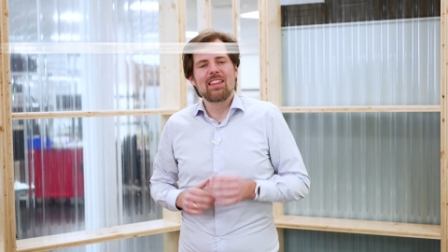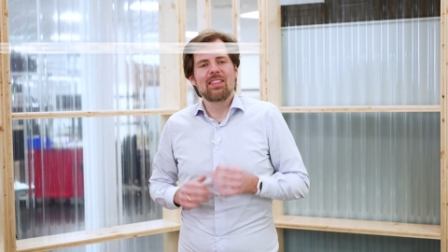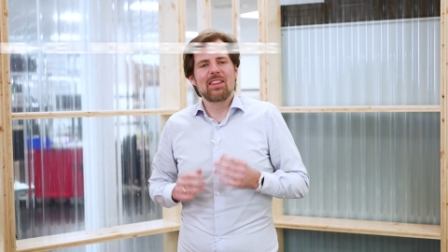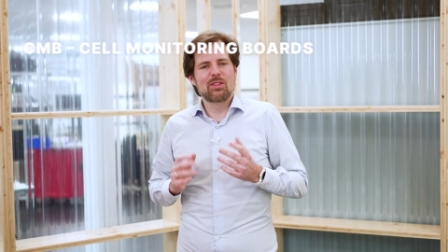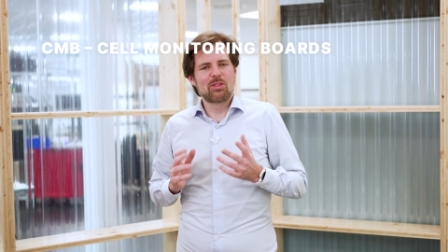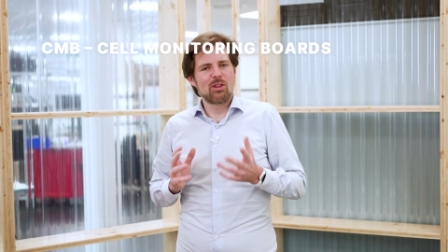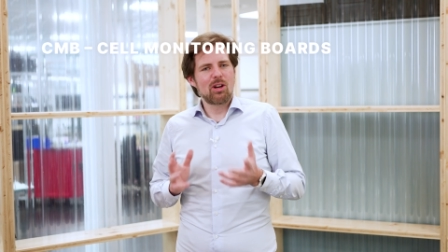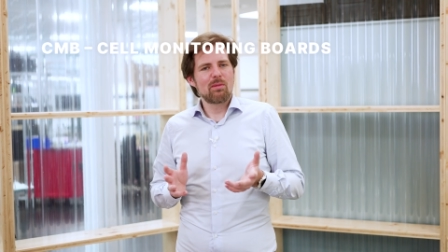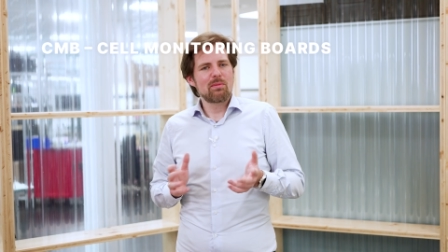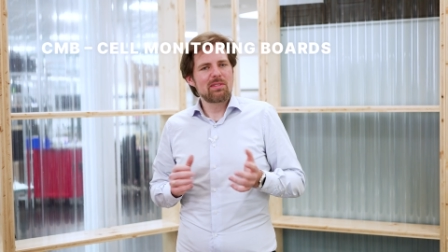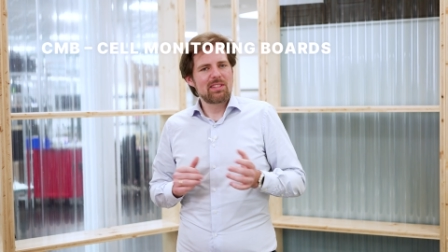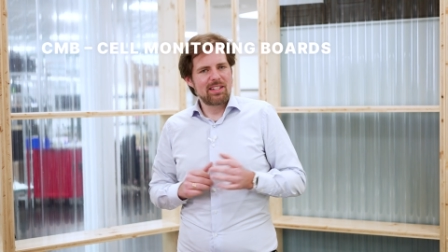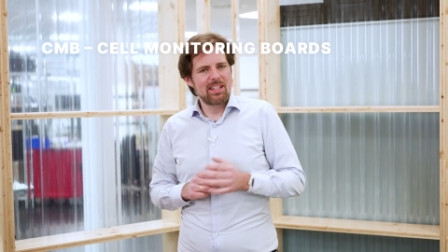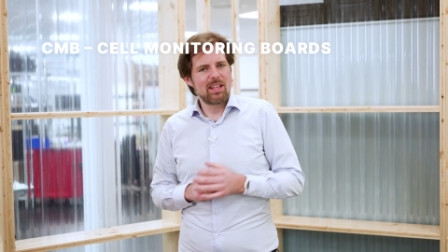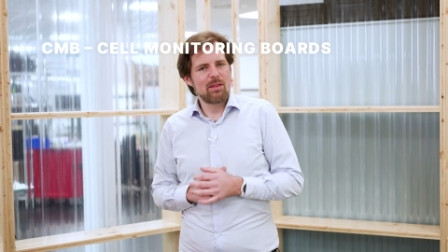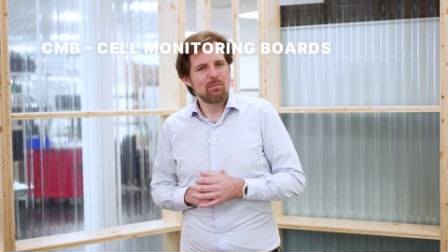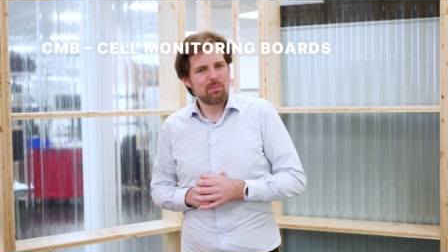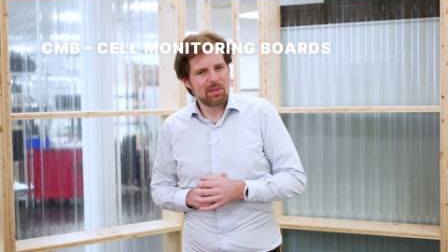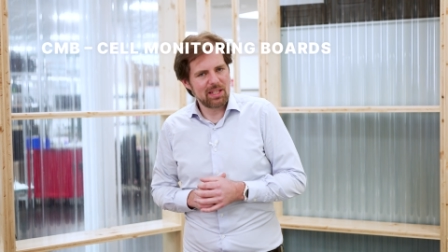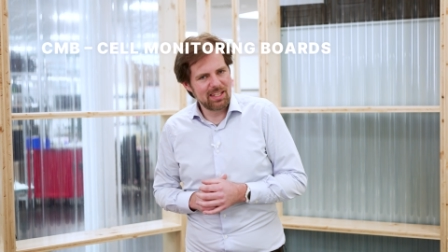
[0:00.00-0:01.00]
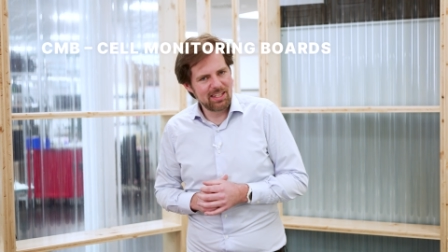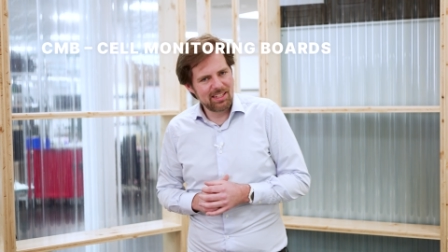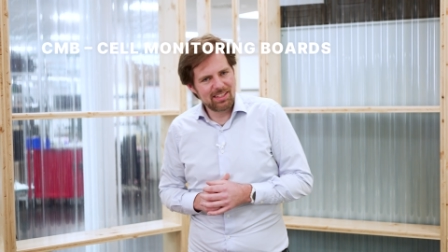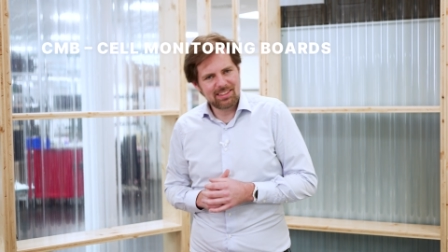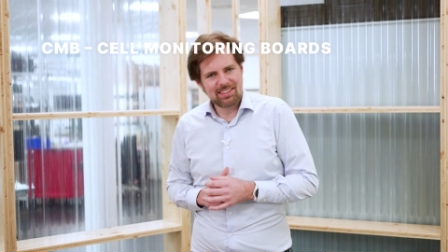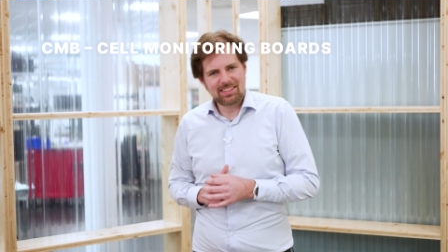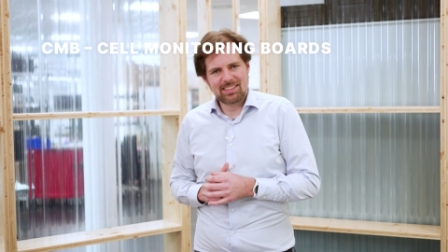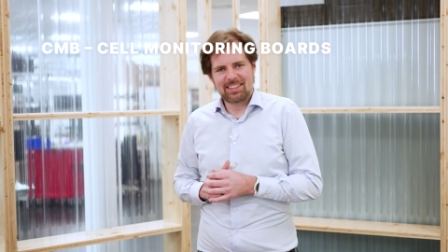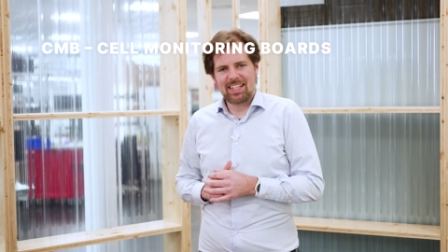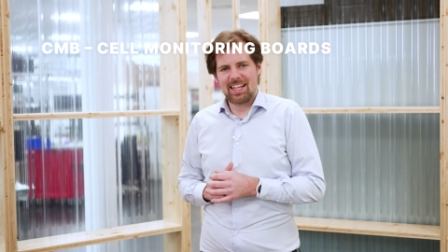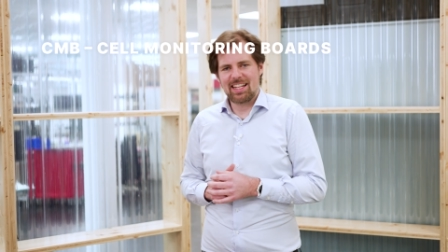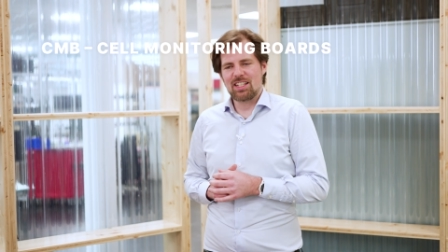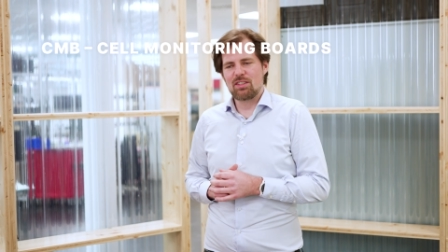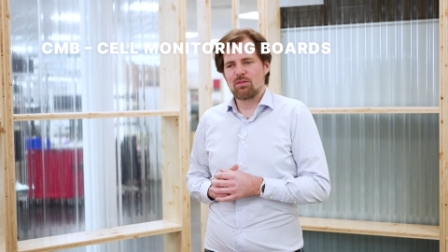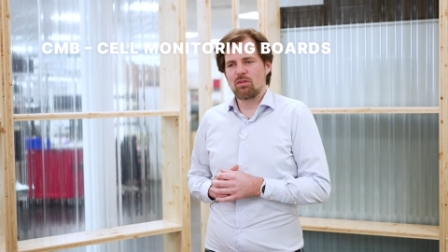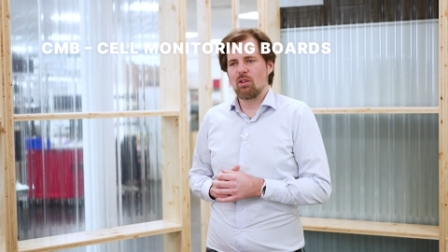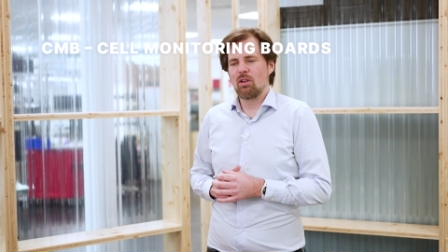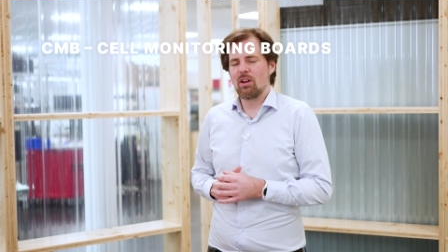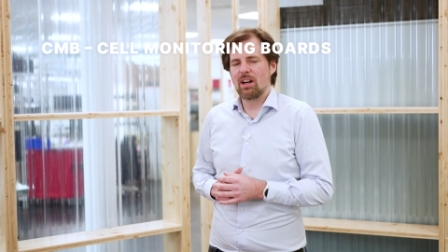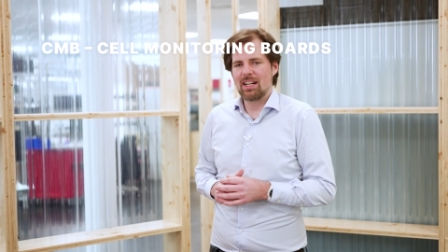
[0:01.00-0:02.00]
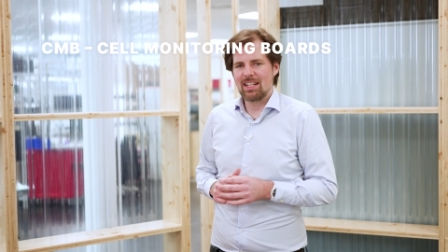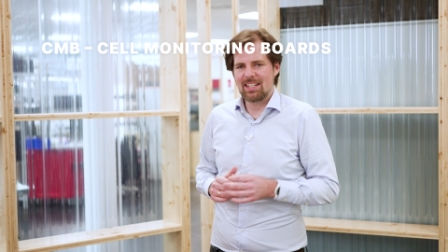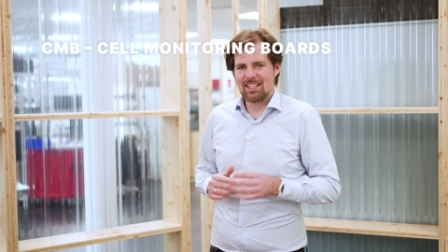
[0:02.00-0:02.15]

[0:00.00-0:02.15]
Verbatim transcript: The term CMB stands for